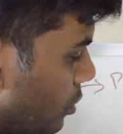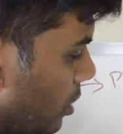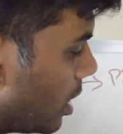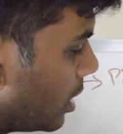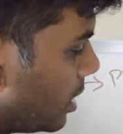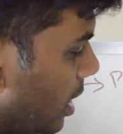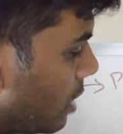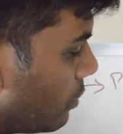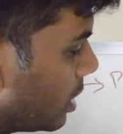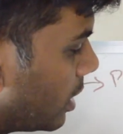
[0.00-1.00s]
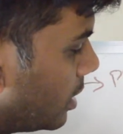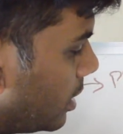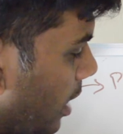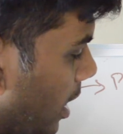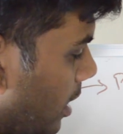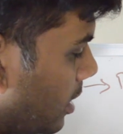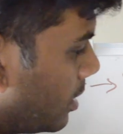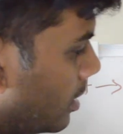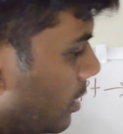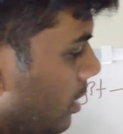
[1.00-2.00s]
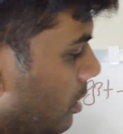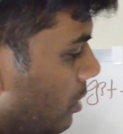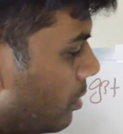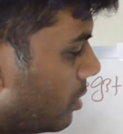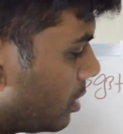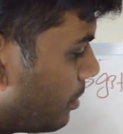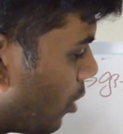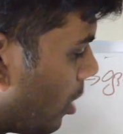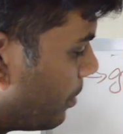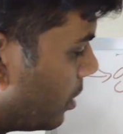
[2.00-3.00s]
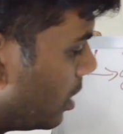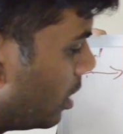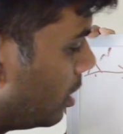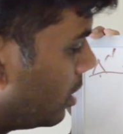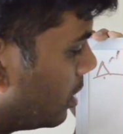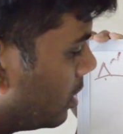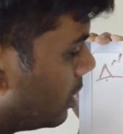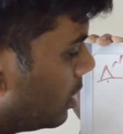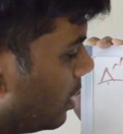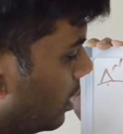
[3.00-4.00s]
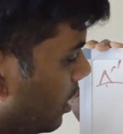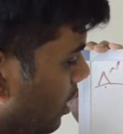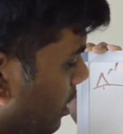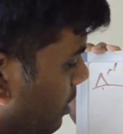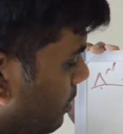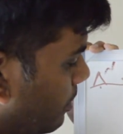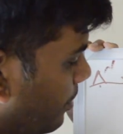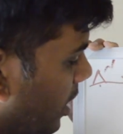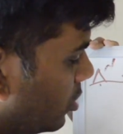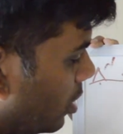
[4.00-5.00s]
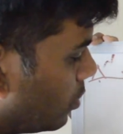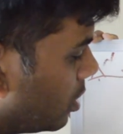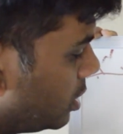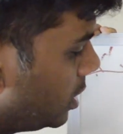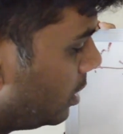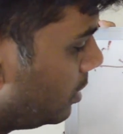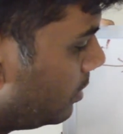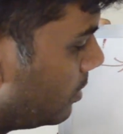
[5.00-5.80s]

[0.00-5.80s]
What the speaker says: the container will contain the proper Python version,